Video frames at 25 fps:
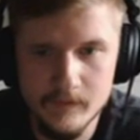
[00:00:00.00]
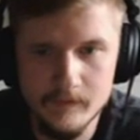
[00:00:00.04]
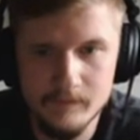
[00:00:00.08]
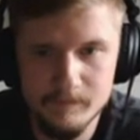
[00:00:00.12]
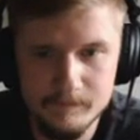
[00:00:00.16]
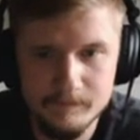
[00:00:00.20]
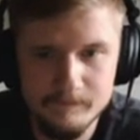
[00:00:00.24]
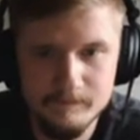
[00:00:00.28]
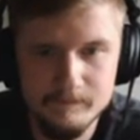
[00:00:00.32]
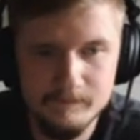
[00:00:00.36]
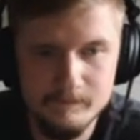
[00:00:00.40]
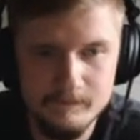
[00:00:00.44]

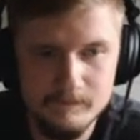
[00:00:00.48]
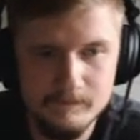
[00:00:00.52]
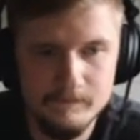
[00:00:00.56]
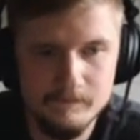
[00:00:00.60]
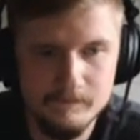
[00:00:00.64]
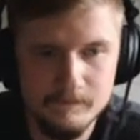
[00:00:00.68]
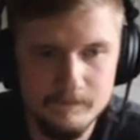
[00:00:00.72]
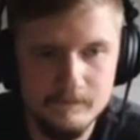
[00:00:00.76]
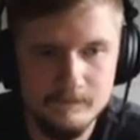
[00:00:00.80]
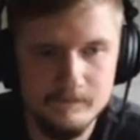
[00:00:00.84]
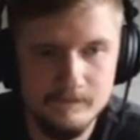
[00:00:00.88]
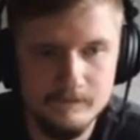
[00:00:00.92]

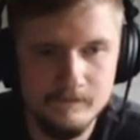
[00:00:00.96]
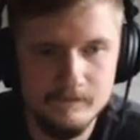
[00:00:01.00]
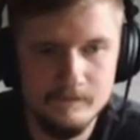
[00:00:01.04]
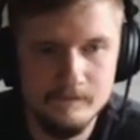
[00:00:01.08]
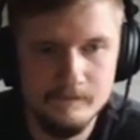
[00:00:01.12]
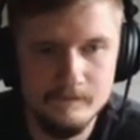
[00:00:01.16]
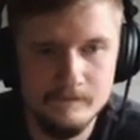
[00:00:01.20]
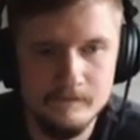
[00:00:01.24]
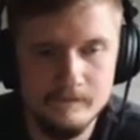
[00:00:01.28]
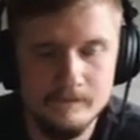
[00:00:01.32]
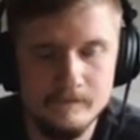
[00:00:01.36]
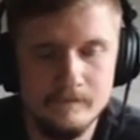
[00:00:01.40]

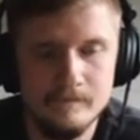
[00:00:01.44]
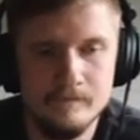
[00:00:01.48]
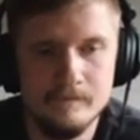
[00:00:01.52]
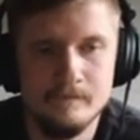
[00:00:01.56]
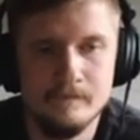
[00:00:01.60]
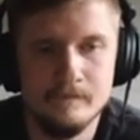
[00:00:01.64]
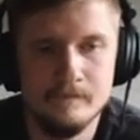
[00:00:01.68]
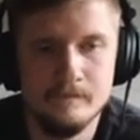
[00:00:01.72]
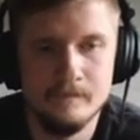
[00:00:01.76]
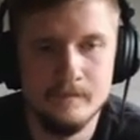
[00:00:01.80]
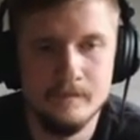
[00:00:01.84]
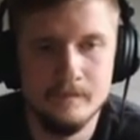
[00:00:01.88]

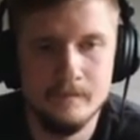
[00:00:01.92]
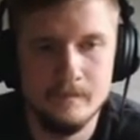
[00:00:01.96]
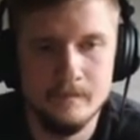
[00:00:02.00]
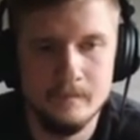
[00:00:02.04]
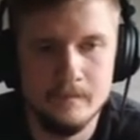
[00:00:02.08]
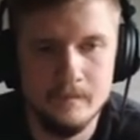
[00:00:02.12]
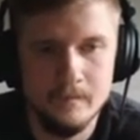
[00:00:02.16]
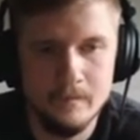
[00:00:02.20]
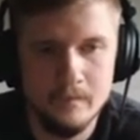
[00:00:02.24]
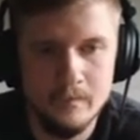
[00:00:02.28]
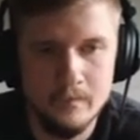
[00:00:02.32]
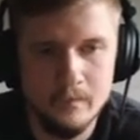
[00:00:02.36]

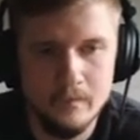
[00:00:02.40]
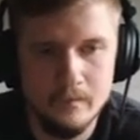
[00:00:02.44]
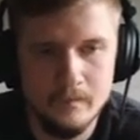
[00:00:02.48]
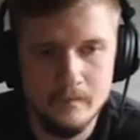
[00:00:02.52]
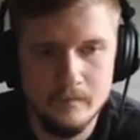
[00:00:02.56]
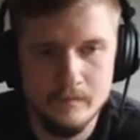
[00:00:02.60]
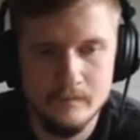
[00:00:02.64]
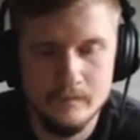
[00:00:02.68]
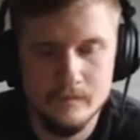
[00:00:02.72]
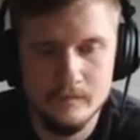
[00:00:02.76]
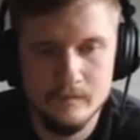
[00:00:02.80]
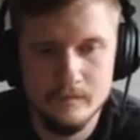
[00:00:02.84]

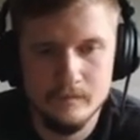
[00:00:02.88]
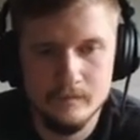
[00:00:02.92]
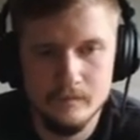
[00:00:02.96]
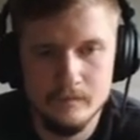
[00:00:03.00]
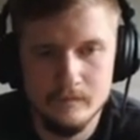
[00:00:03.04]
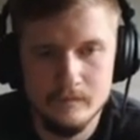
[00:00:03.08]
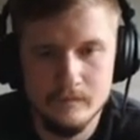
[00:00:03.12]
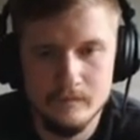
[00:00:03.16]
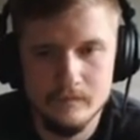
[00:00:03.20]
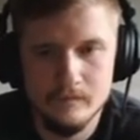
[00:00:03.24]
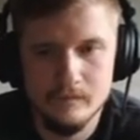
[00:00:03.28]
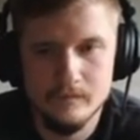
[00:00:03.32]

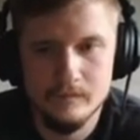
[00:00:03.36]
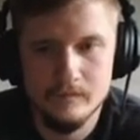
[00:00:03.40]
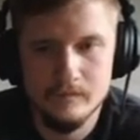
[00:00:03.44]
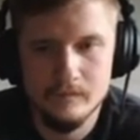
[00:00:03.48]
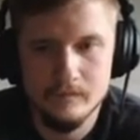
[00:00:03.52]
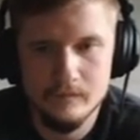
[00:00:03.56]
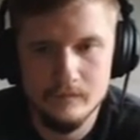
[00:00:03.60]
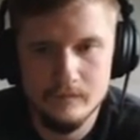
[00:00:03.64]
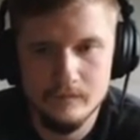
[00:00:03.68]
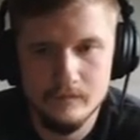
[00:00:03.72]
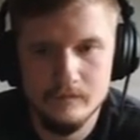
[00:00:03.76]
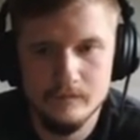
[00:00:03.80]

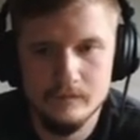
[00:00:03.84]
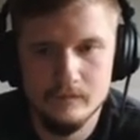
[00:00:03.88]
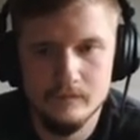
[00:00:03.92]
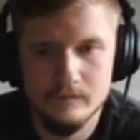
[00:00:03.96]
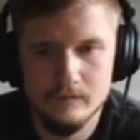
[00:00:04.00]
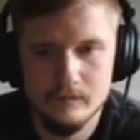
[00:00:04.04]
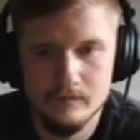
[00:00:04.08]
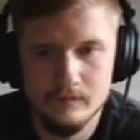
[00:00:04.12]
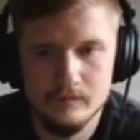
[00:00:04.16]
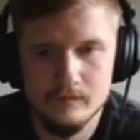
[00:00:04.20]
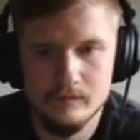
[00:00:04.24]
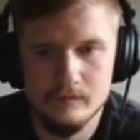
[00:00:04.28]

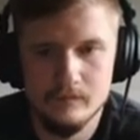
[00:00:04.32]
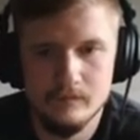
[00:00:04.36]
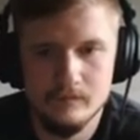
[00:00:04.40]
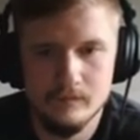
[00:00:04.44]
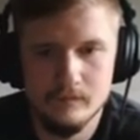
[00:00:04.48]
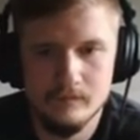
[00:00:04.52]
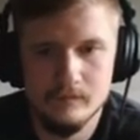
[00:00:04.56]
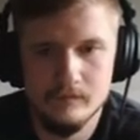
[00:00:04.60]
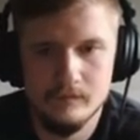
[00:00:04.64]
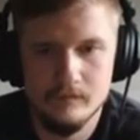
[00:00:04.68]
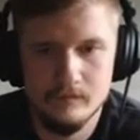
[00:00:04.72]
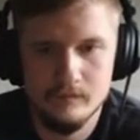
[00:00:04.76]

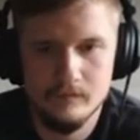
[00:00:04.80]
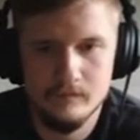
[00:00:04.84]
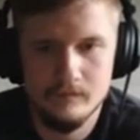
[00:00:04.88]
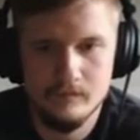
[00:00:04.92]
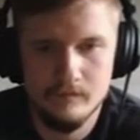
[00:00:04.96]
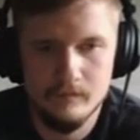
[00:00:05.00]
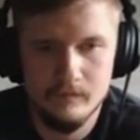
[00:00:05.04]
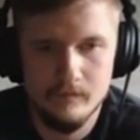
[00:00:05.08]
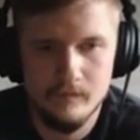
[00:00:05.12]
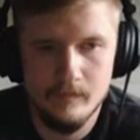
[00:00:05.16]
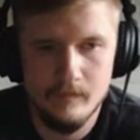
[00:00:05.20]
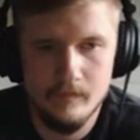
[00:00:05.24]

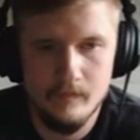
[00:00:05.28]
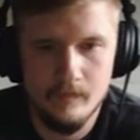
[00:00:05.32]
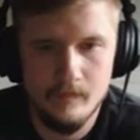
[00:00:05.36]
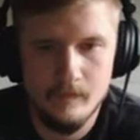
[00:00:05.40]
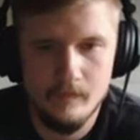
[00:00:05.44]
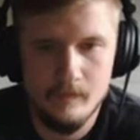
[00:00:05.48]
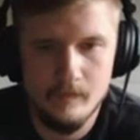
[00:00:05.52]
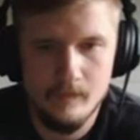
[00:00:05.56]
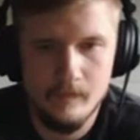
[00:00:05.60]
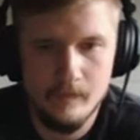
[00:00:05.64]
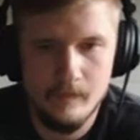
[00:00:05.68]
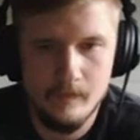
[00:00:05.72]

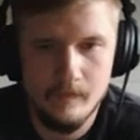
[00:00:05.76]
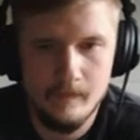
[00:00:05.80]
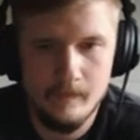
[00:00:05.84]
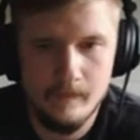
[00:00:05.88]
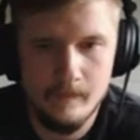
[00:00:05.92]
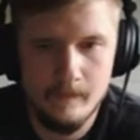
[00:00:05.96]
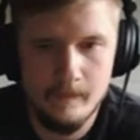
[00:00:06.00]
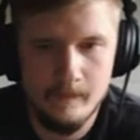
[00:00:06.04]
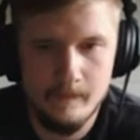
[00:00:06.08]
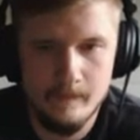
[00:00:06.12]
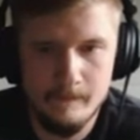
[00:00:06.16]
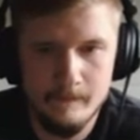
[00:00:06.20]

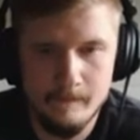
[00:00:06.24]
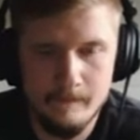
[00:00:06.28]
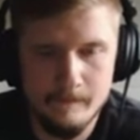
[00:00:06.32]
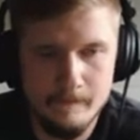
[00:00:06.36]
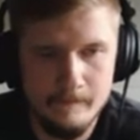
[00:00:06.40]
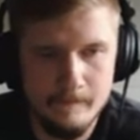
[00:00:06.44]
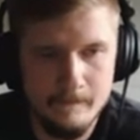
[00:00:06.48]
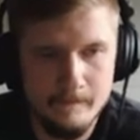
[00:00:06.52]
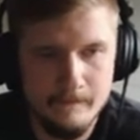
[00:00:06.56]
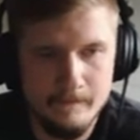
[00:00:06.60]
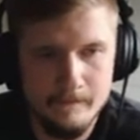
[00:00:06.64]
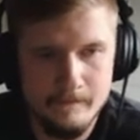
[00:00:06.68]

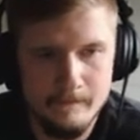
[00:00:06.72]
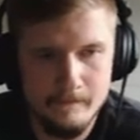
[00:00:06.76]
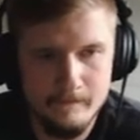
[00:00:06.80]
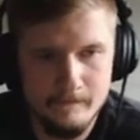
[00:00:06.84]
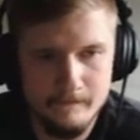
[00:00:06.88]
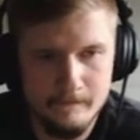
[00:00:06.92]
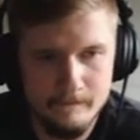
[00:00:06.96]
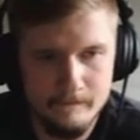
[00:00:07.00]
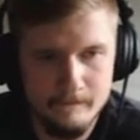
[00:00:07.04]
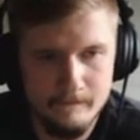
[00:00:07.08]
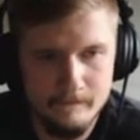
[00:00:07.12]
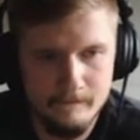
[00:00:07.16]

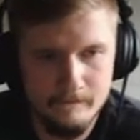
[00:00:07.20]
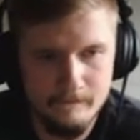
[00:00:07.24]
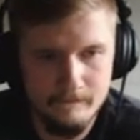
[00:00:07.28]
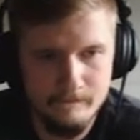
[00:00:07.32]
[no speech]